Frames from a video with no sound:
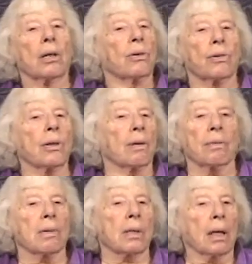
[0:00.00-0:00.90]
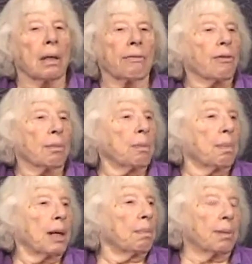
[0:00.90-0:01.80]
You don't resign from a
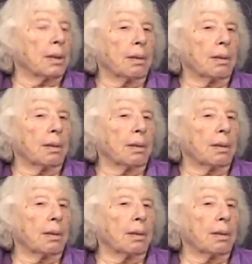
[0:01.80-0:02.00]
people